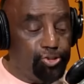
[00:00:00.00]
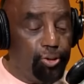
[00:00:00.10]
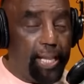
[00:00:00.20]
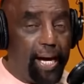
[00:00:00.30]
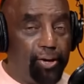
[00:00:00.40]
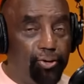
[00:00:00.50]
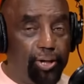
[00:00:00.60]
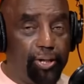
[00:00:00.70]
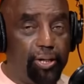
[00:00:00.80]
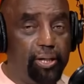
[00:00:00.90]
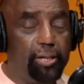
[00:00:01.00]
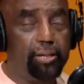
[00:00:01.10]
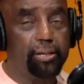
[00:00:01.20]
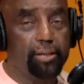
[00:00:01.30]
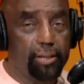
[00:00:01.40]
So a lot going on.
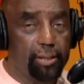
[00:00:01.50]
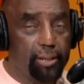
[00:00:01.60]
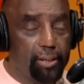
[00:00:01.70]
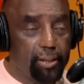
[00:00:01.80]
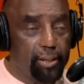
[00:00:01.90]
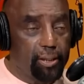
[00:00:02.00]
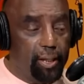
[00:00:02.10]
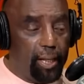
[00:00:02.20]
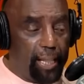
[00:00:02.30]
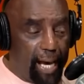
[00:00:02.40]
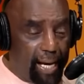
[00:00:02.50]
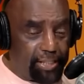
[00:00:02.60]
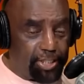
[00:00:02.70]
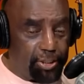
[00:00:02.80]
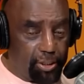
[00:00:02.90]
A
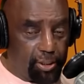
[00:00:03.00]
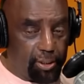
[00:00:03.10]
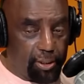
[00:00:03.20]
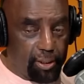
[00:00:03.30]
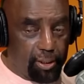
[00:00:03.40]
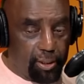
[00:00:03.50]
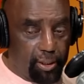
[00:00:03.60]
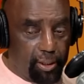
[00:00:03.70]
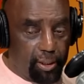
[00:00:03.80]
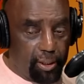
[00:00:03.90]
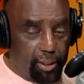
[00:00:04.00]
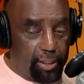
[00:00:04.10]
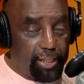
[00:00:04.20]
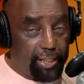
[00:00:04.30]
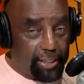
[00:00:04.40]
lot.
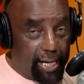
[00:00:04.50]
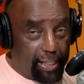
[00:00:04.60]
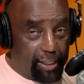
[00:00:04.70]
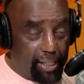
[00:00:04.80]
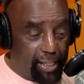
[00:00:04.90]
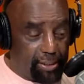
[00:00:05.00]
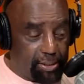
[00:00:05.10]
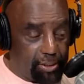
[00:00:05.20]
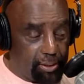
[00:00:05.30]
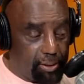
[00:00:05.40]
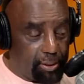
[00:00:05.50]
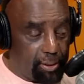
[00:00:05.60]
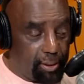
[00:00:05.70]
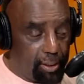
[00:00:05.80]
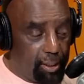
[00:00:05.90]
And yet not a lot.
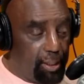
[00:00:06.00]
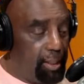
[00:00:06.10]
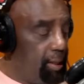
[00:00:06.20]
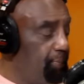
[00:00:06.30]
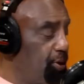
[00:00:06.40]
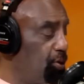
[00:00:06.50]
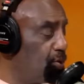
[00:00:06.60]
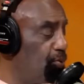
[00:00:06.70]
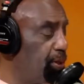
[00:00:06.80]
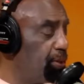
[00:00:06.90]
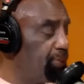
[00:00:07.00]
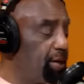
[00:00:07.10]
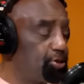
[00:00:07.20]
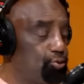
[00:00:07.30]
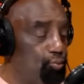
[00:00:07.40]
Let me go quickly
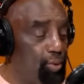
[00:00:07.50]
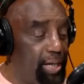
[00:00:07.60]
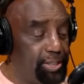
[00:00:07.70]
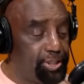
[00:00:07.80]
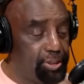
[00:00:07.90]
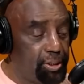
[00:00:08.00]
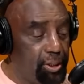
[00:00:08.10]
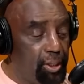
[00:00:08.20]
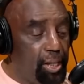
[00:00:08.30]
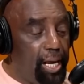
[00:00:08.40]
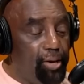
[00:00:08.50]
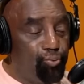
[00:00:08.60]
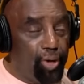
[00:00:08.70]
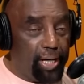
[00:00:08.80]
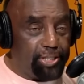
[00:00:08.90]
back to Russ. Hey,
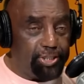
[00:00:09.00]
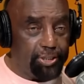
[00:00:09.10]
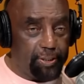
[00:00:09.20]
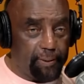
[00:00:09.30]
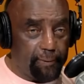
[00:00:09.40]
Russ.